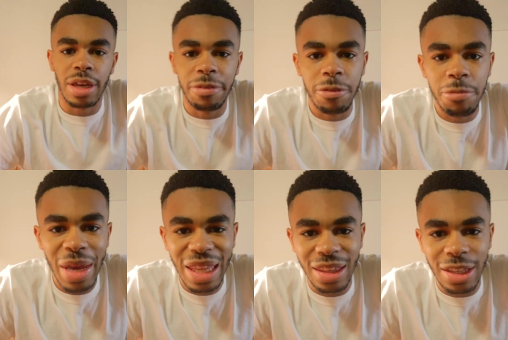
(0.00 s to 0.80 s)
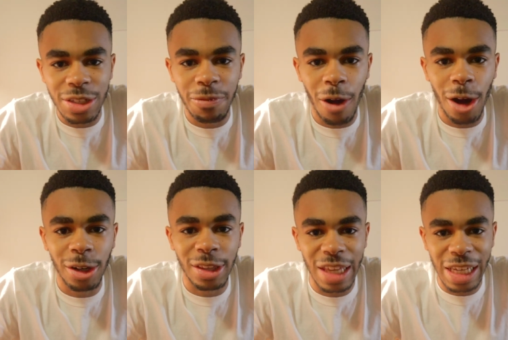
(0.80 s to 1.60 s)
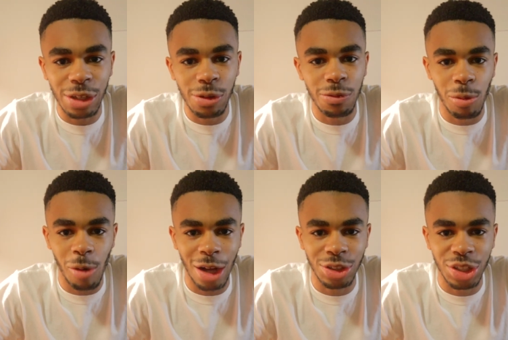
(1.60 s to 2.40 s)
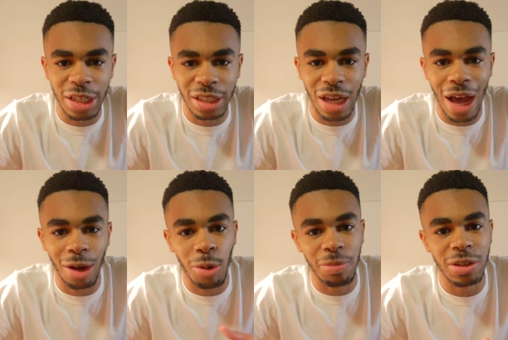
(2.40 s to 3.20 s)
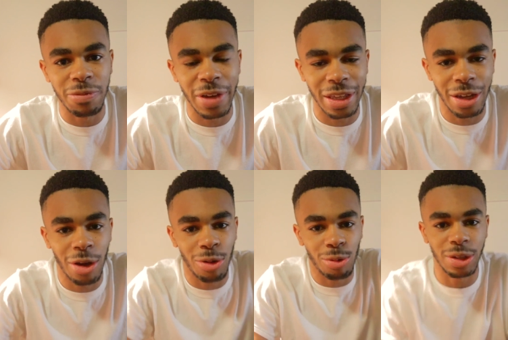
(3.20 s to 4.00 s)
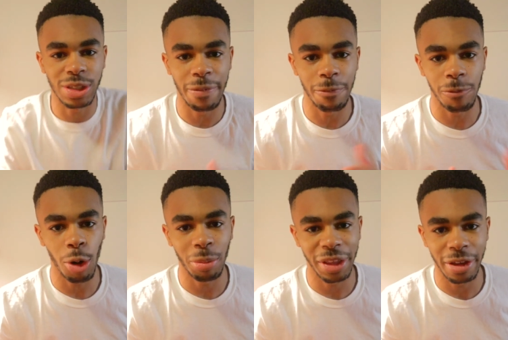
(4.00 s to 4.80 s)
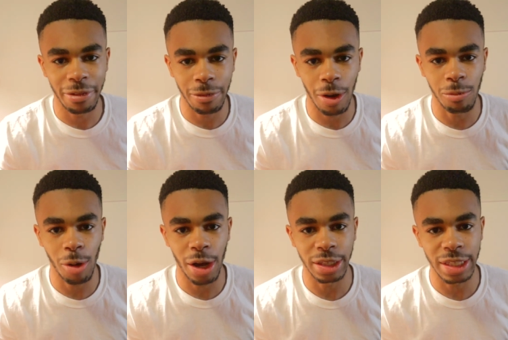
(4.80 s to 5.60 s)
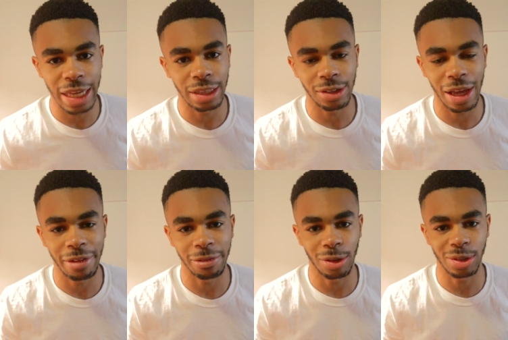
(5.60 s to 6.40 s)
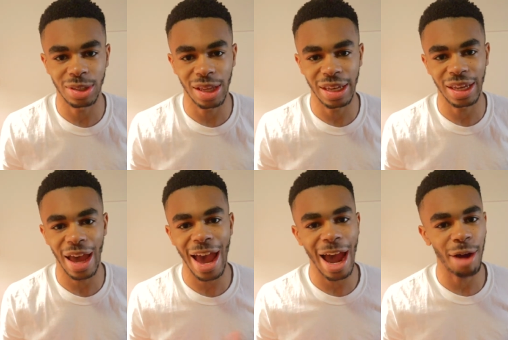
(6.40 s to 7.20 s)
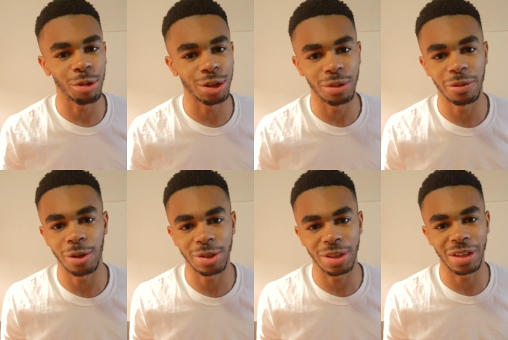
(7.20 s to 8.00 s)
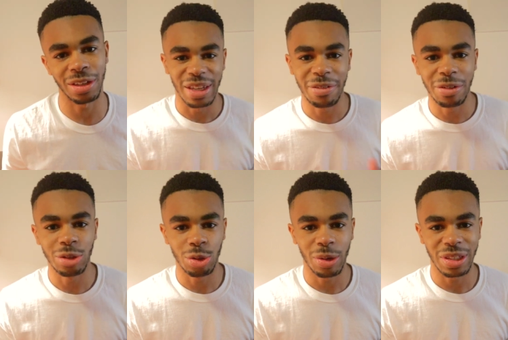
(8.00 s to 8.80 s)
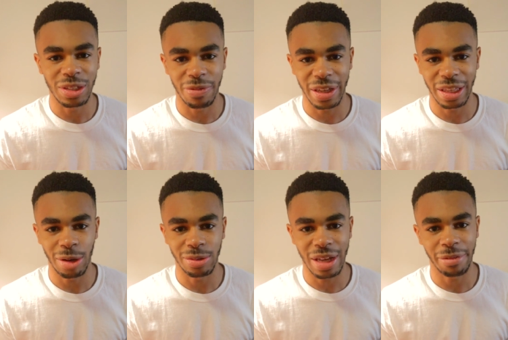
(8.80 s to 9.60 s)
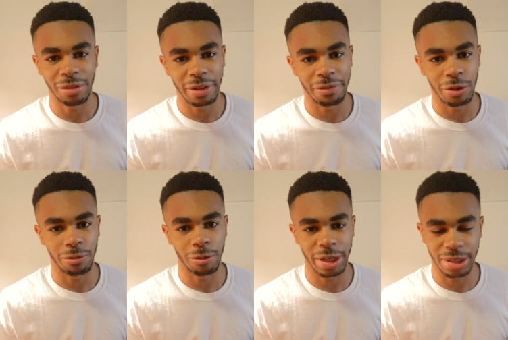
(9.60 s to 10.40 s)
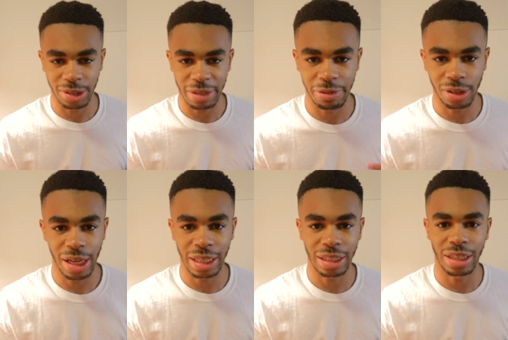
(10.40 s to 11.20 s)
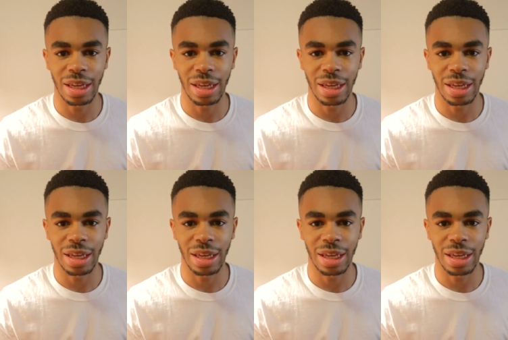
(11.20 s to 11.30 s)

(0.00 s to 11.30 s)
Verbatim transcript: If you've made it this far, thank you for watching. I hope this video was informative of what a day in the life looks like at Howard University. If you enjoyed this video, definitely feel free to leave a like